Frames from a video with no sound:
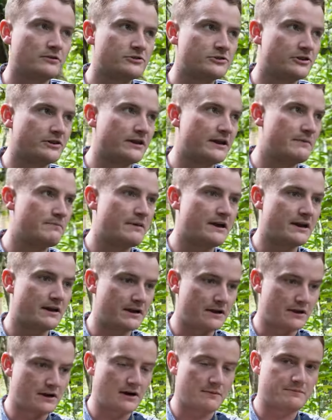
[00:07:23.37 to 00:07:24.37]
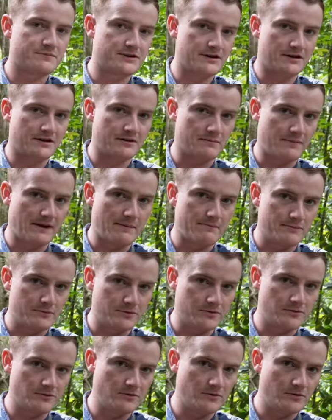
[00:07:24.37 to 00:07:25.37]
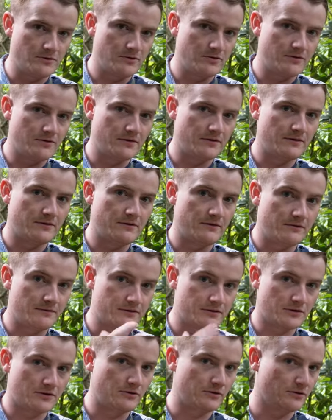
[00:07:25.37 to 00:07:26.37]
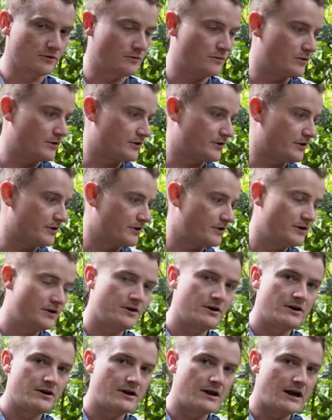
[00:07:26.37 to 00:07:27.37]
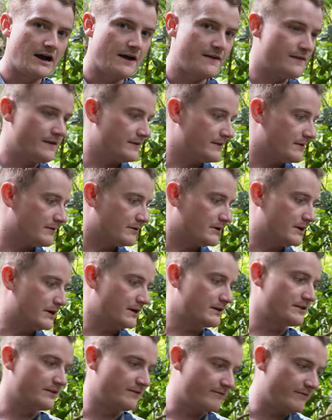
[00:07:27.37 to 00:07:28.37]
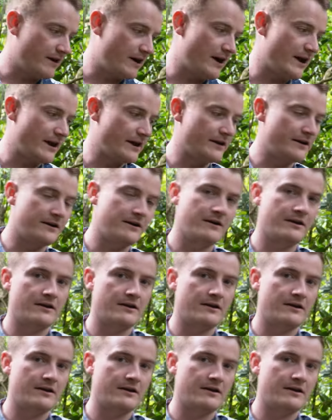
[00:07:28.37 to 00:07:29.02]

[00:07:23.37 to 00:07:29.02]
So they'd make cups out of bamboo to hold the water. And then they would cut the vine.